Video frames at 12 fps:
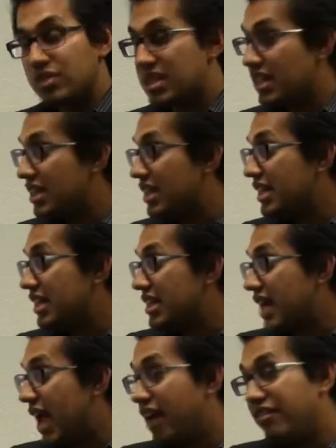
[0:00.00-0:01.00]
did it
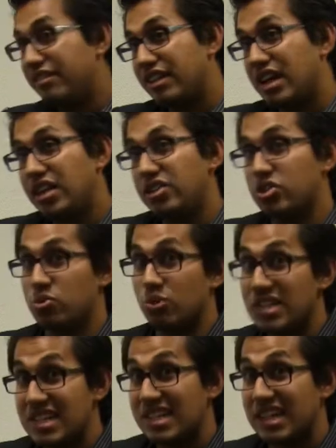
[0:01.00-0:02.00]
have colors?
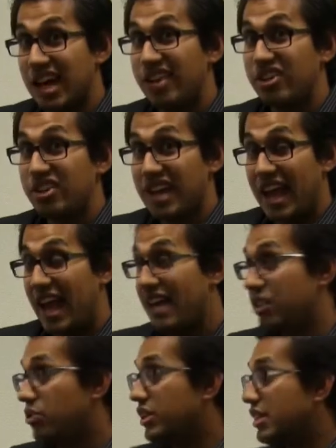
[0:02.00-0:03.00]
Was it colored
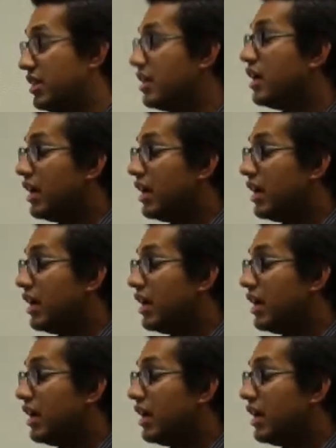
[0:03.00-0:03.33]
adequately?